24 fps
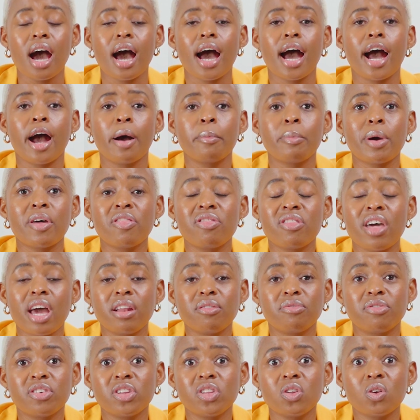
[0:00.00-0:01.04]
and
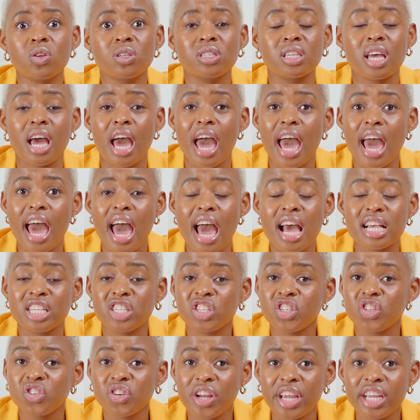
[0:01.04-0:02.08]
that video is
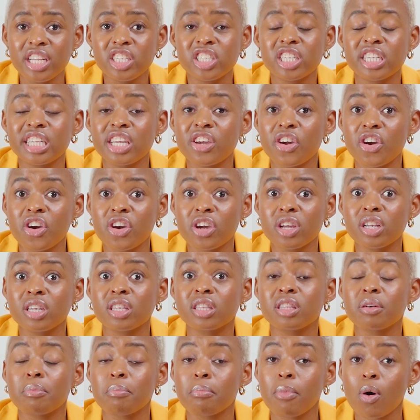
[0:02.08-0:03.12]
strangely
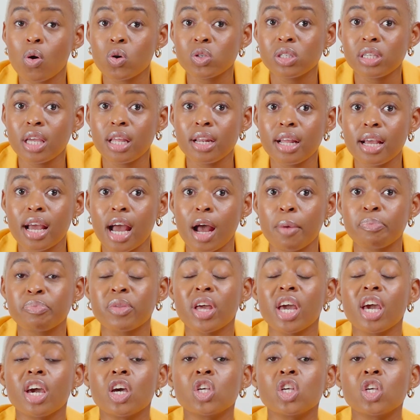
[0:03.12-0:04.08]
earned the most income.